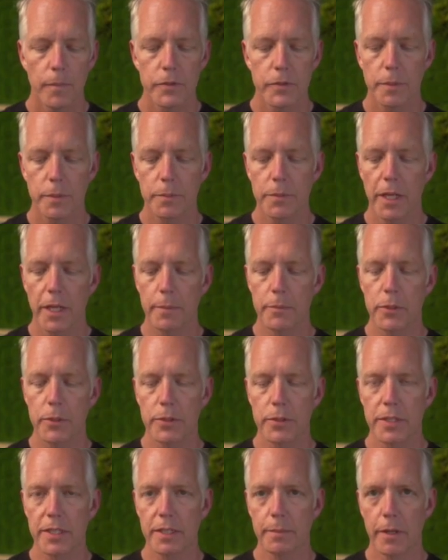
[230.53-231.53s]
Sometimes
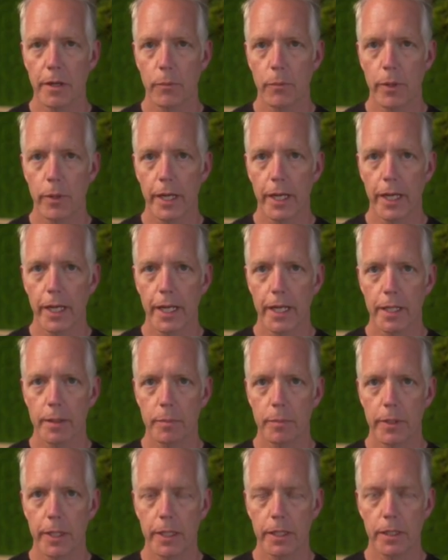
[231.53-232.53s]
you'll see my right
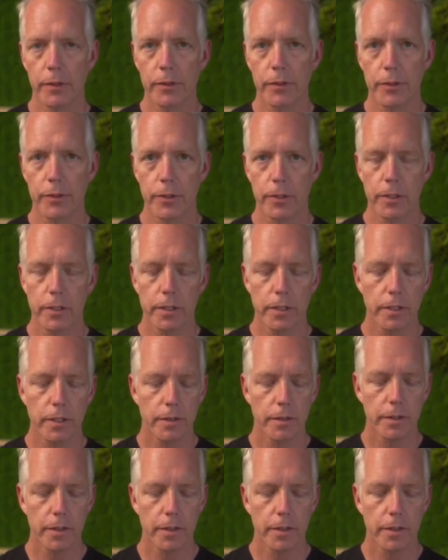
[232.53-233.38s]
hand play the 3rd.